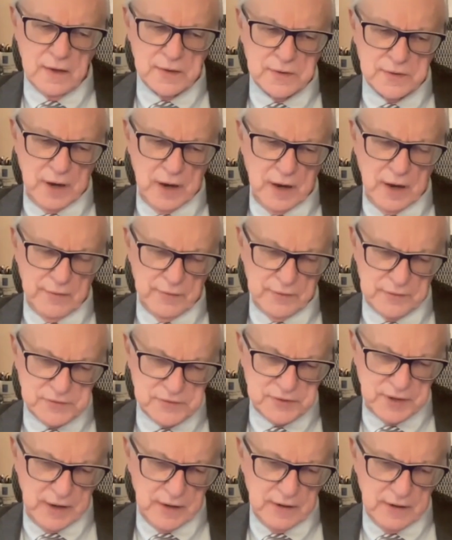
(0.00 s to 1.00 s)
the
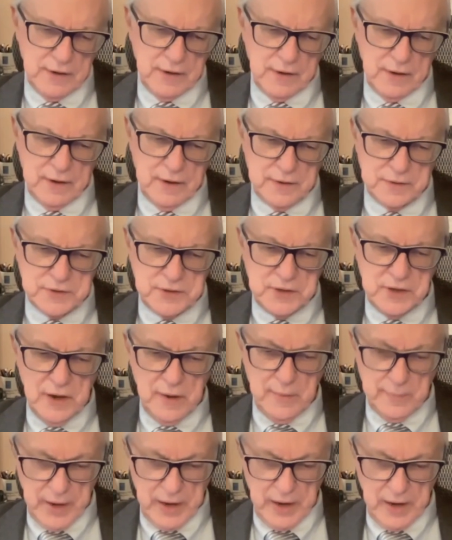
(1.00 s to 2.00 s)
secondary
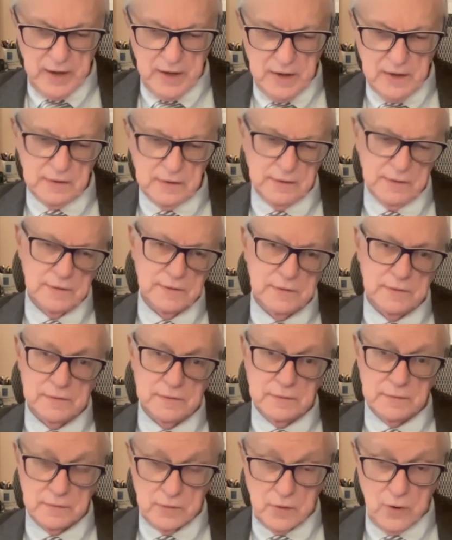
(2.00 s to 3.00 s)
TMA in
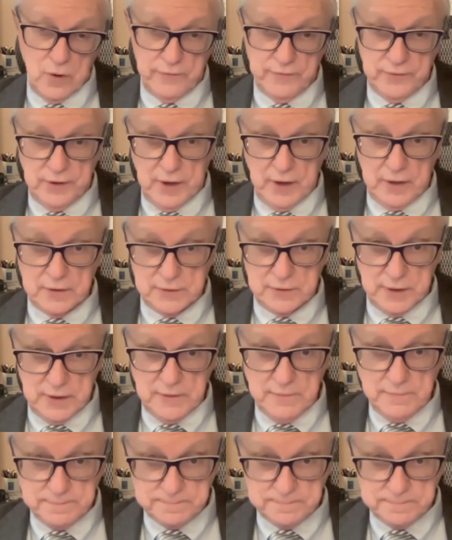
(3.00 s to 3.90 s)
COVID-19?